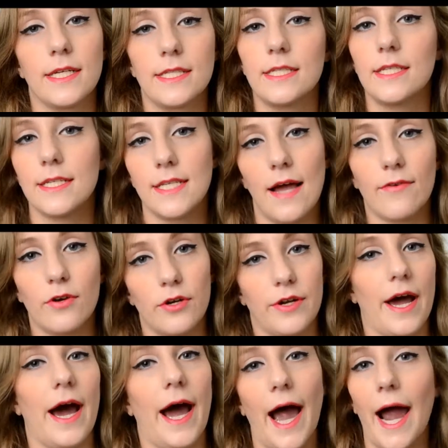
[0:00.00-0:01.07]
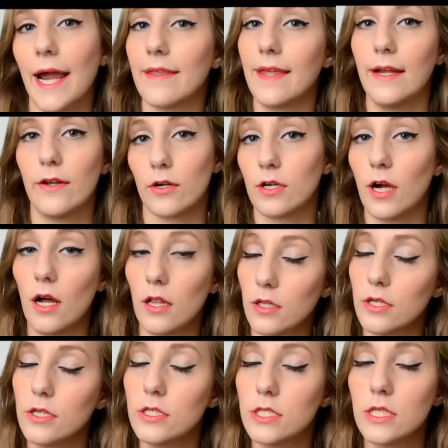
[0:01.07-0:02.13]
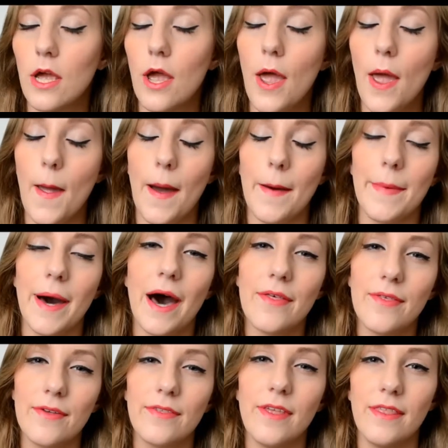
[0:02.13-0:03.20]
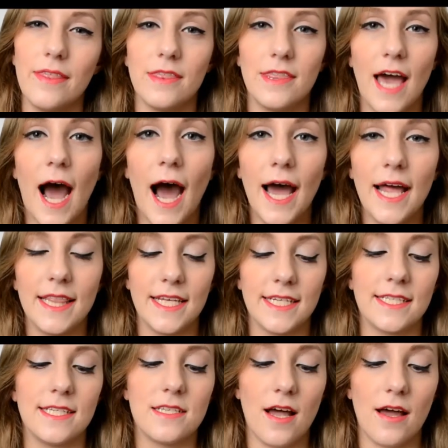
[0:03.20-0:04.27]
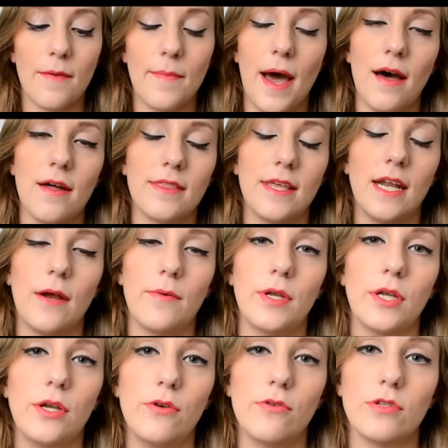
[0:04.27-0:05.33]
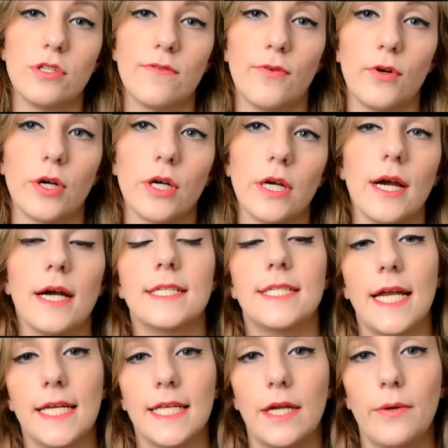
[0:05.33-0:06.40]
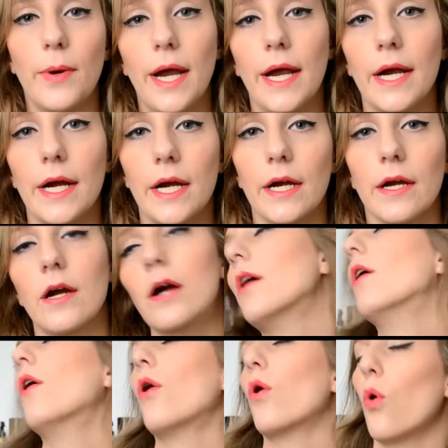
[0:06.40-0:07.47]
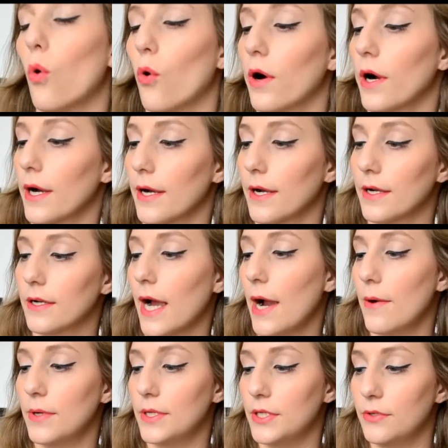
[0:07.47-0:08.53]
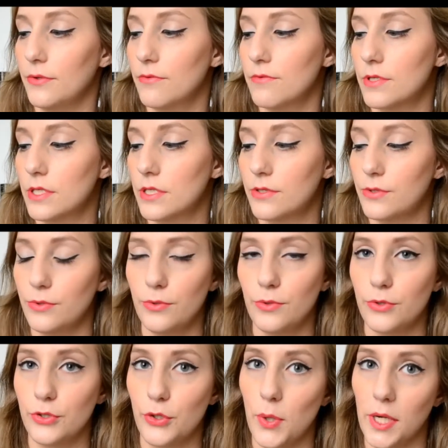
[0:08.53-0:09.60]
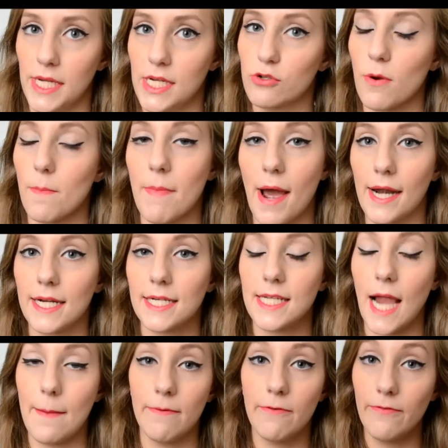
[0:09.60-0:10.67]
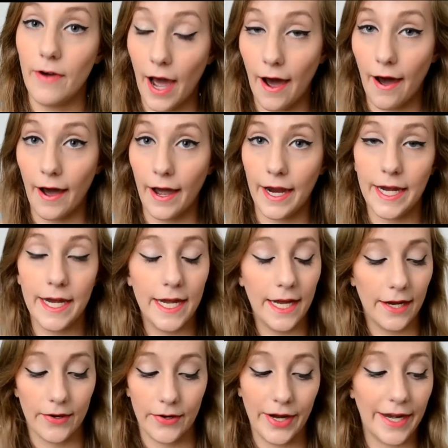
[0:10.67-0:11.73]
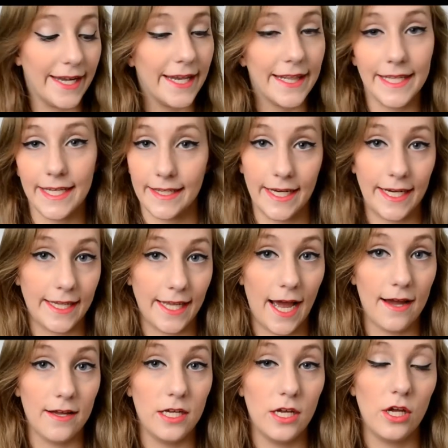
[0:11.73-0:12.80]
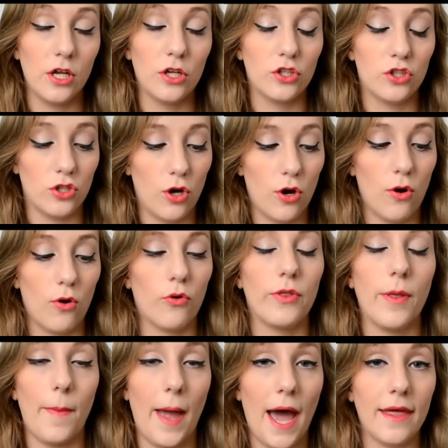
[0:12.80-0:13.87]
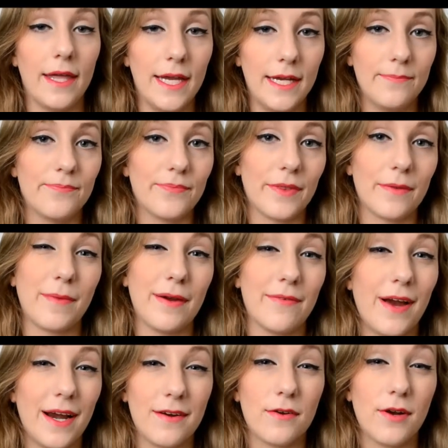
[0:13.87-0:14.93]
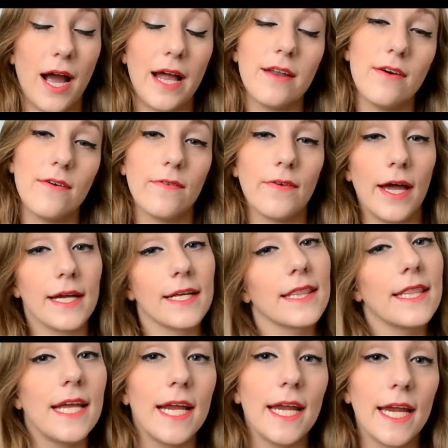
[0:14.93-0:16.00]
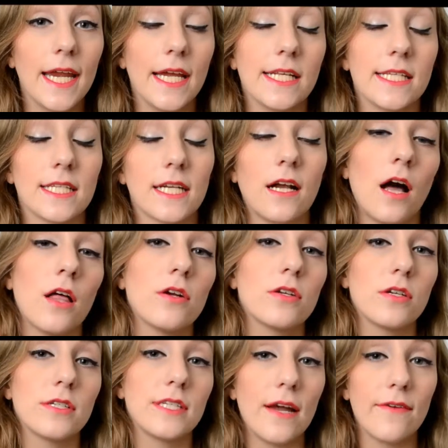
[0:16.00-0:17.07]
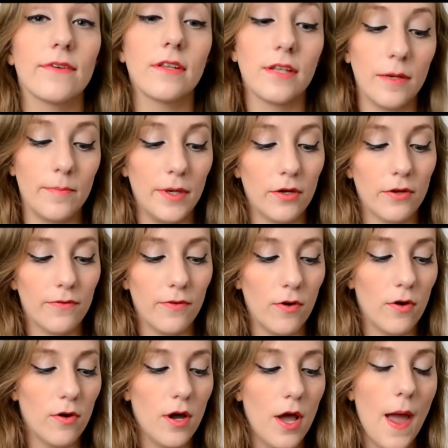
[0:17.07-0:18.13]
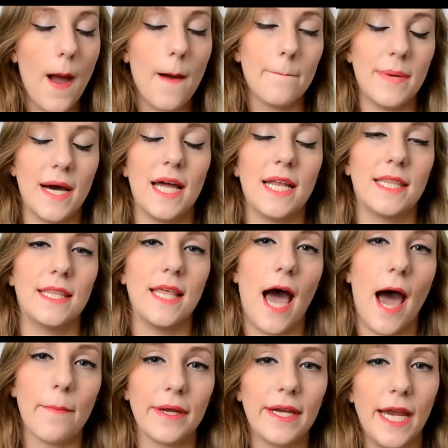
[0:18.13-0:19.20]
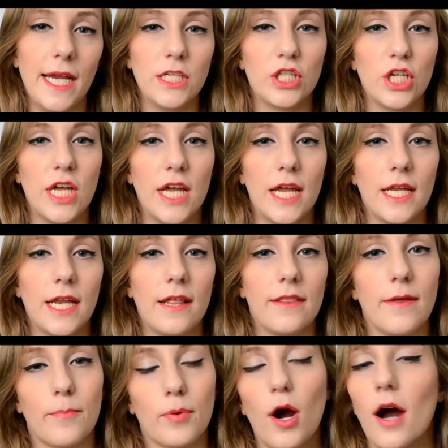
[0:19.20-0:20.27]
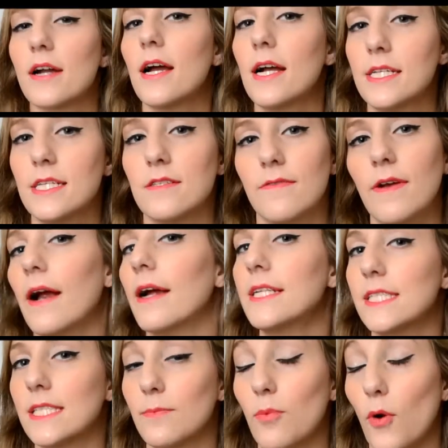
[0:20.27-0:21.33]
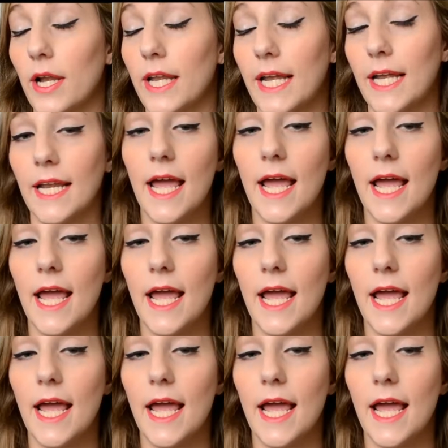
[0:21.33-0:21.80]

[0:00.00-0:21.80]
it does have good highlighter colors, but other than that, this is not a palette that I would use for a daily wear, or I would use to do any dramatic type of eye or anything like that. So the palette, my final kind of like thing is the colors are definitely beautiful, but the application, the product is very disappointing.